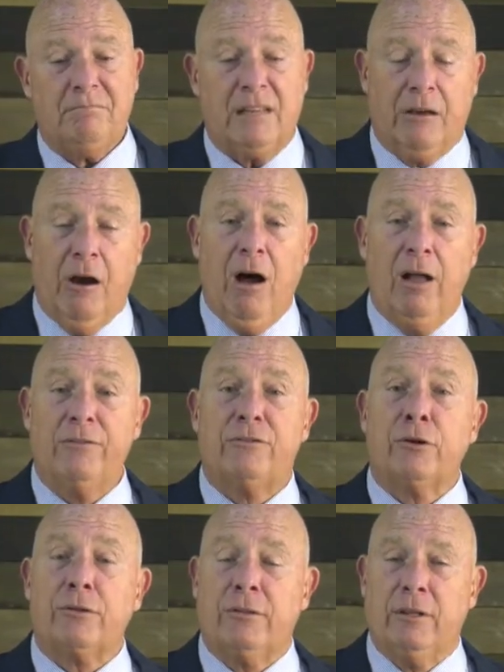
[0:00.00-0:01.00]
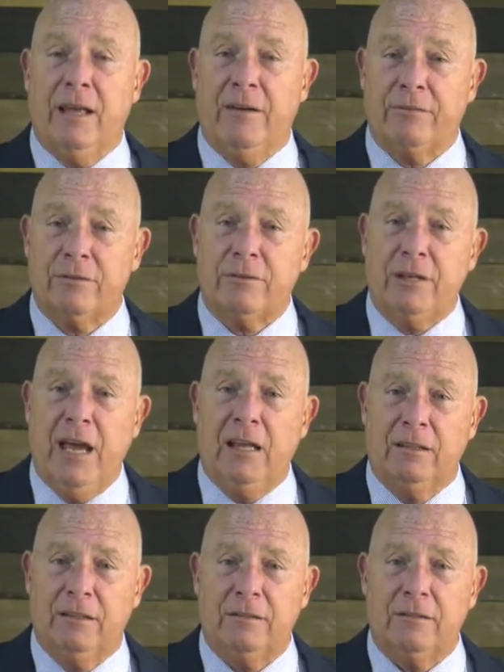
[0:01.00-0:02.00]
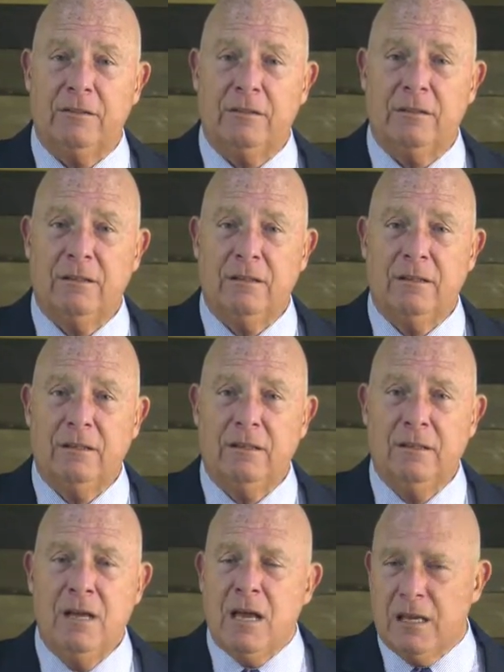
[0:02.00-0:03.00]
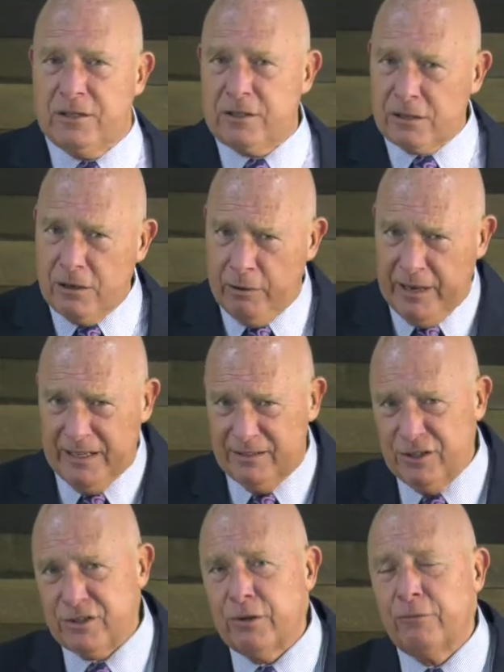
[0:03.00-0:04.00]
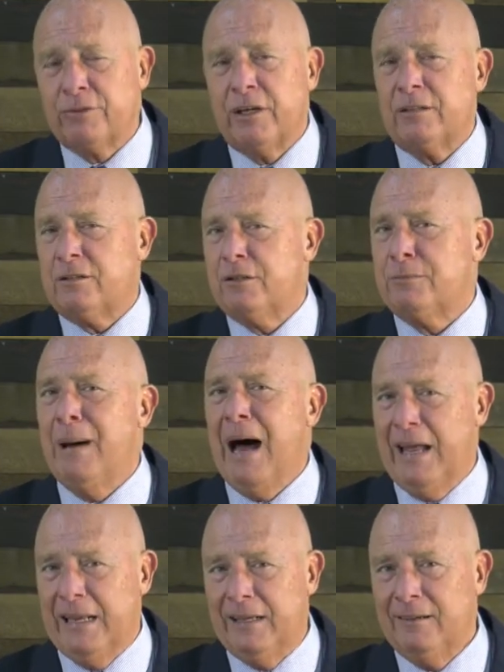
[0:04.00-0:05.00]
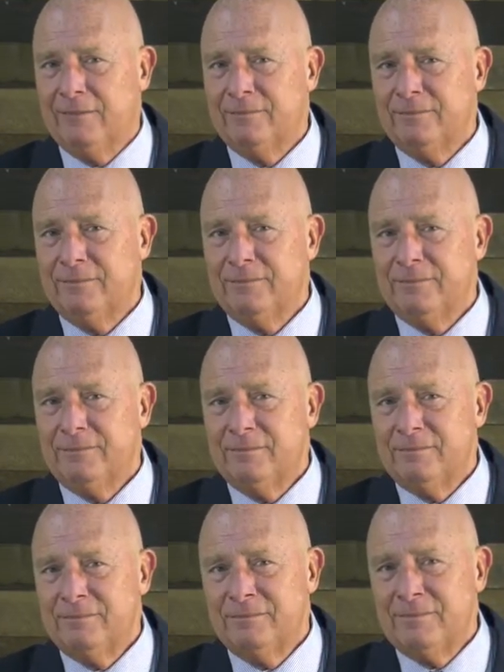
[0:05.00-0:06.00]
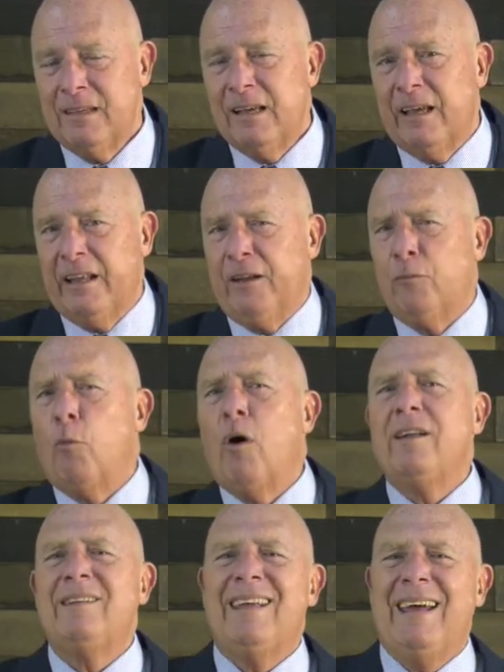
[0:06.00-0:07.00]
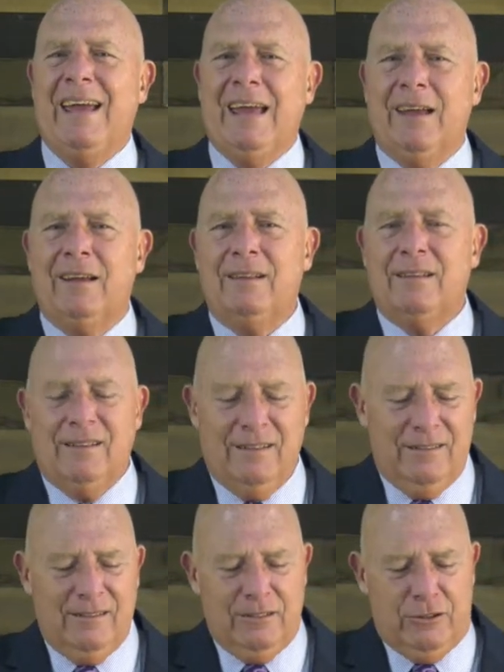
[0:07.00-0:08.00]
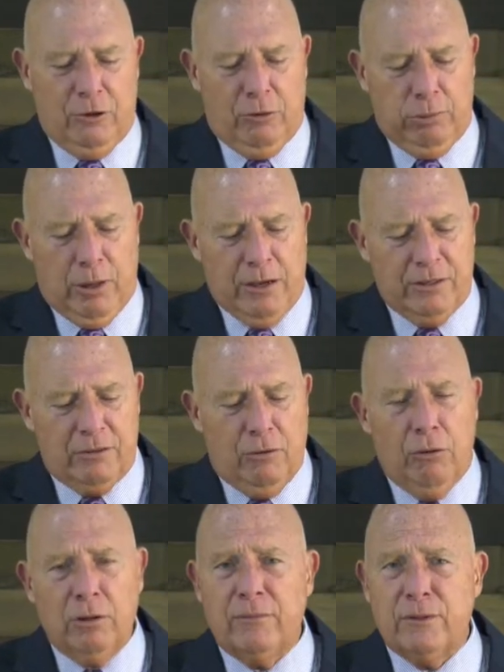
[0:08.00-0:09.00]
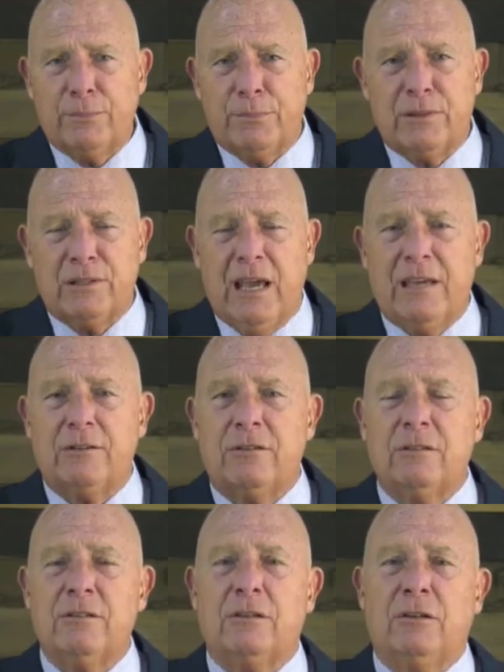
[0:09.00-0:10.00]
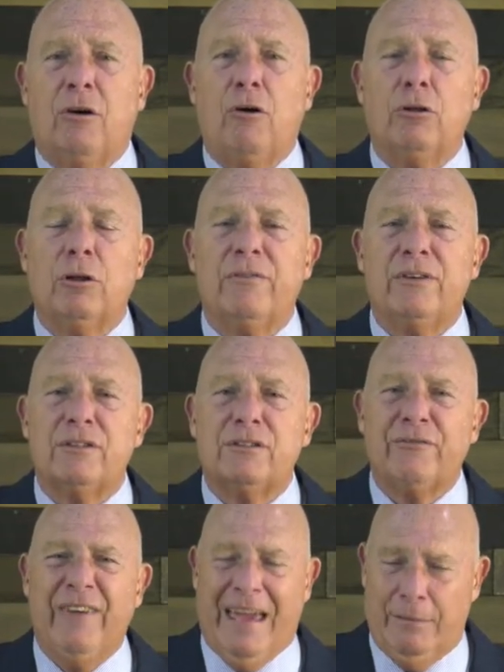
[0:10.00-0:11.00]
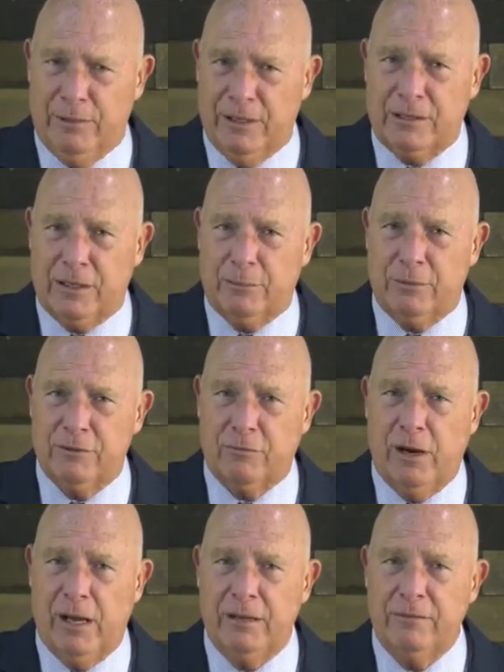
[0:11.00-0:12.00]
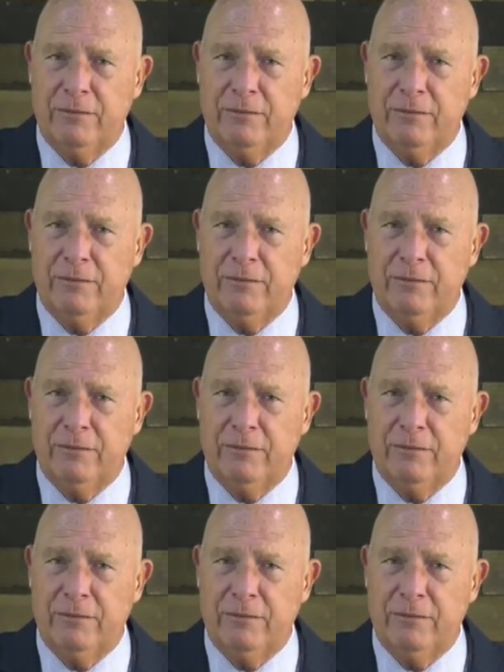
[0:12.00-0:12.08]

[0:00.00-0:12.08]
God took the devil's challenge. He said, Go ahead, just don't touch his body. And in one day, Job lost all of his possessions and all of his family except his wife.